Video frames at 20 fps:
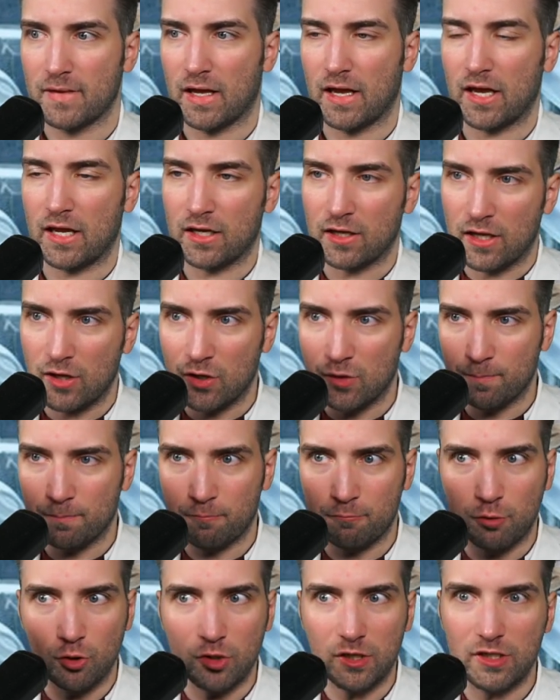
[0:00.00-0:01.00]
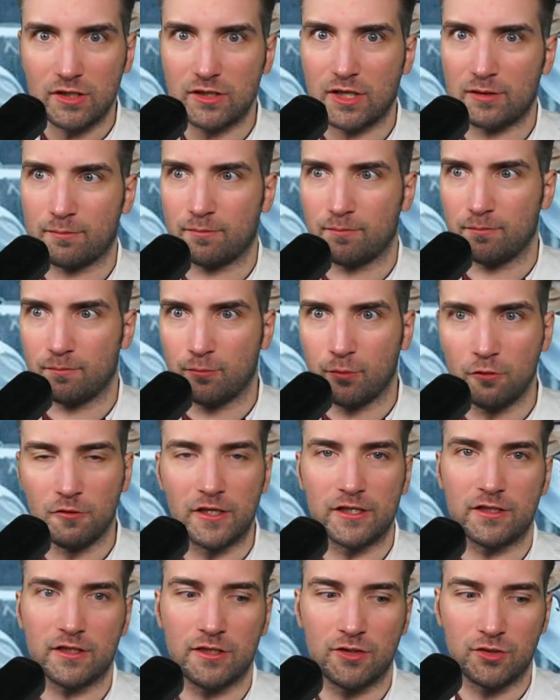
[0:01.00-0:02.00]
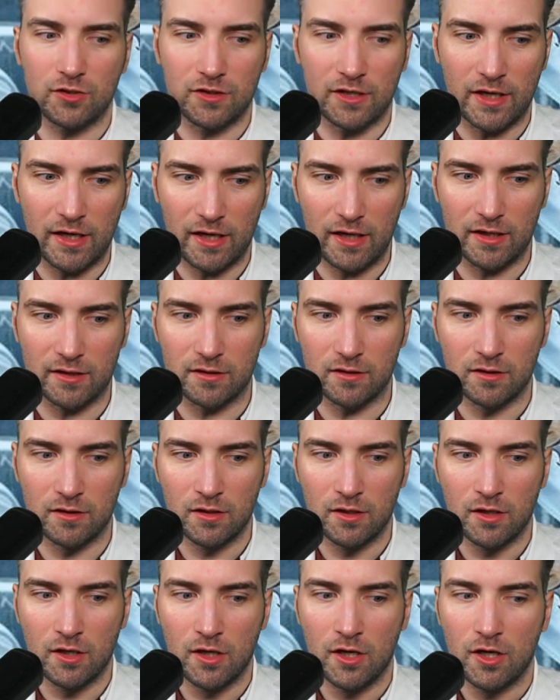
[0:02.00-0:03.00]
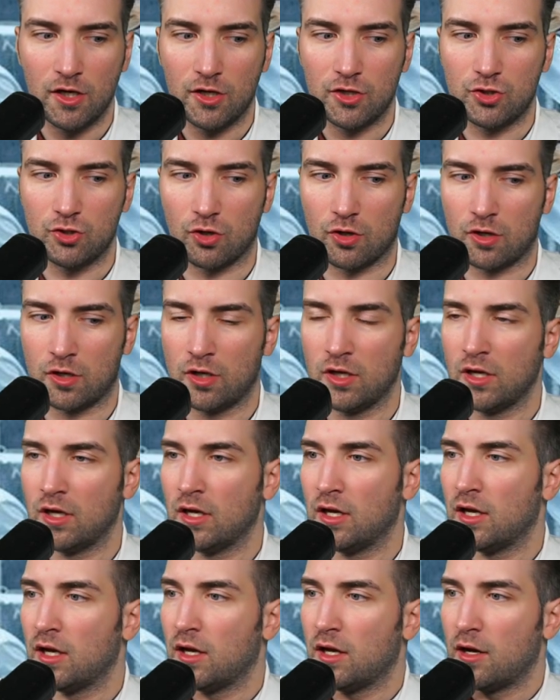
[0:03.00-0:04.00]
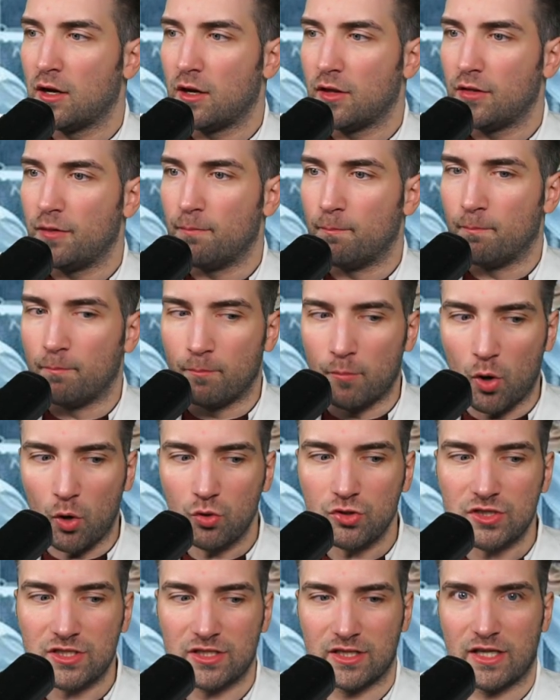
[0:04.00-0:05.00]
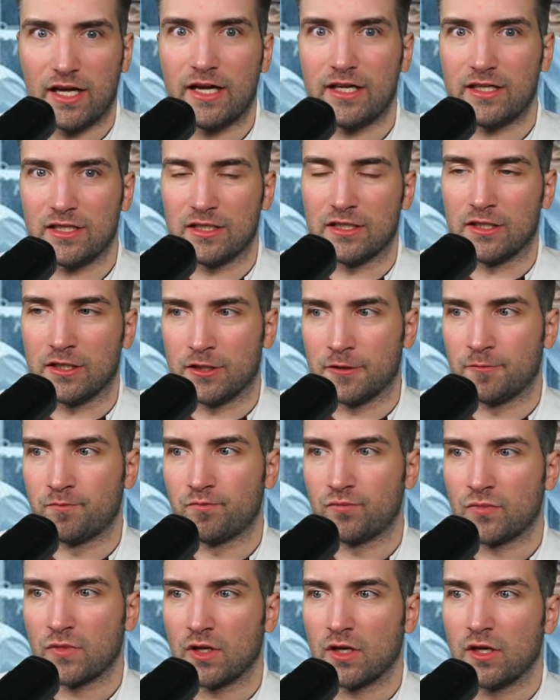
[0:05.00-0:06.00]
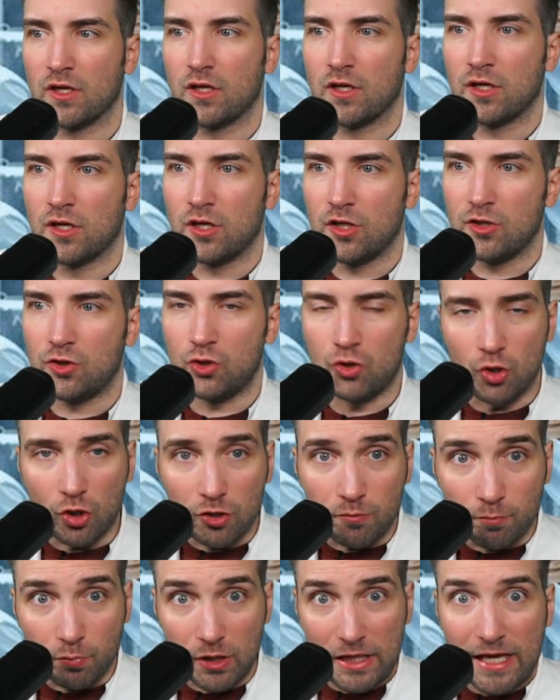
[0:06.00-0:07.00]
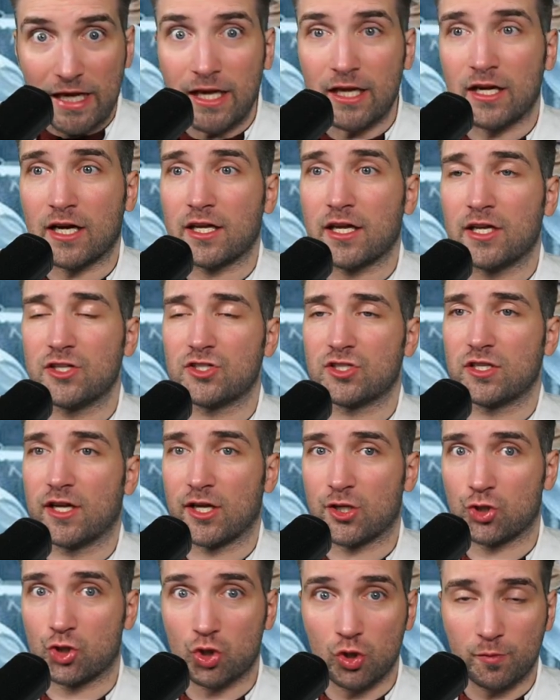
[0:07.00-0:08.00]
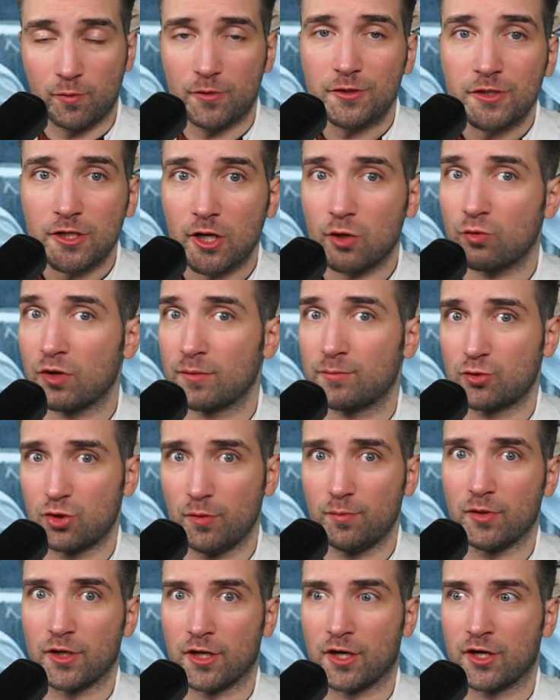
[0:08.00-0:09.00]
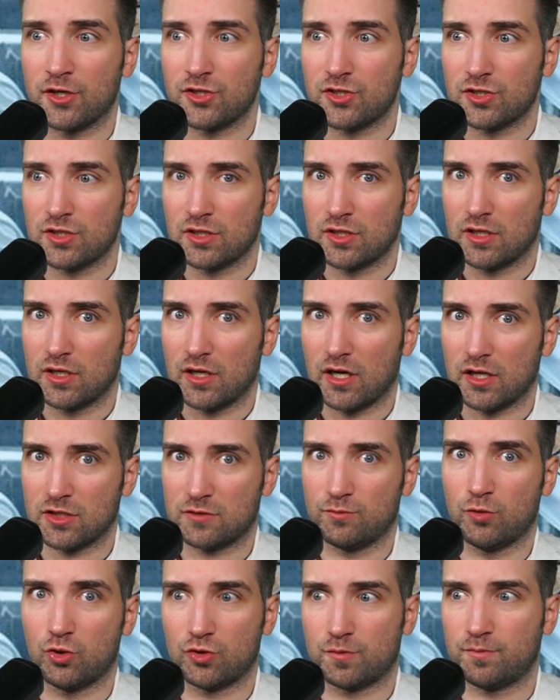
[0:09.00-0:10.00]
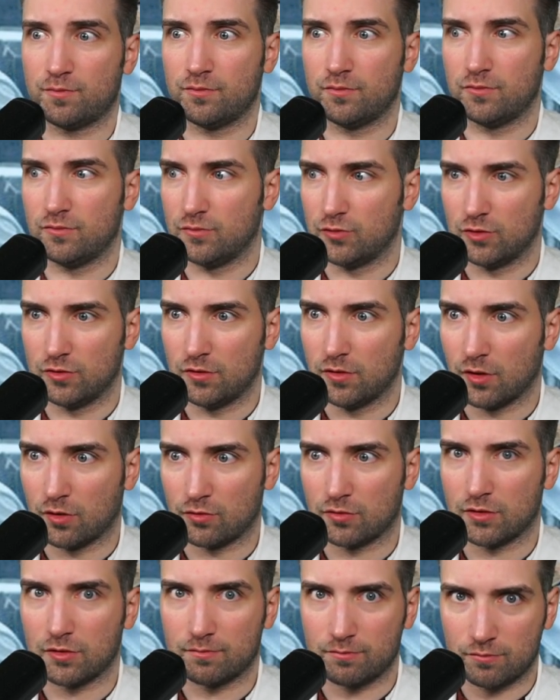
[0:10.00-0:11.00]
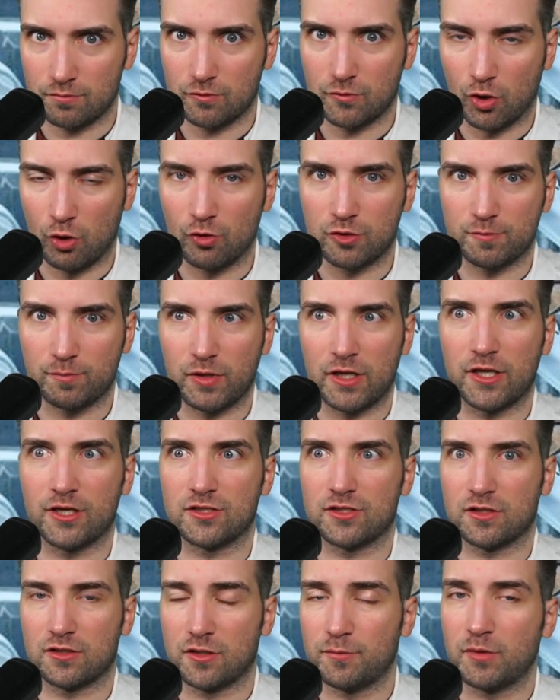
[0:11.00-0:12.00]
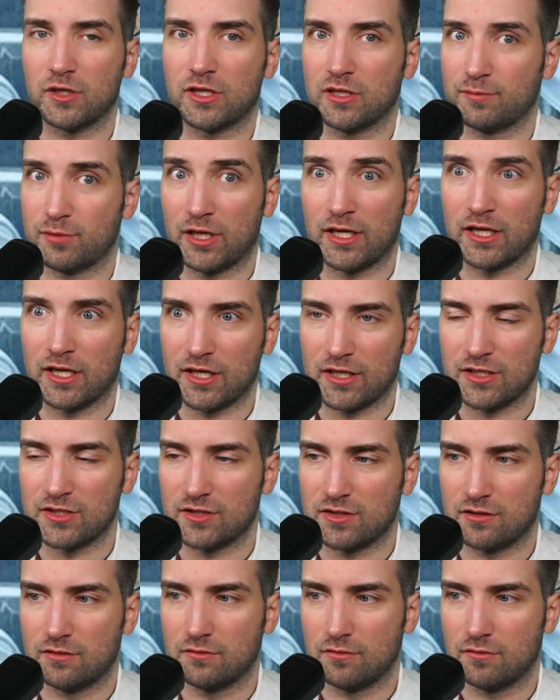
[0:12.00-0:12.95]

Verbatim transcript: and putting that bullet into the head. You're most likely not playing against like super tier one pro players, as most, you know, the, those players typically playing against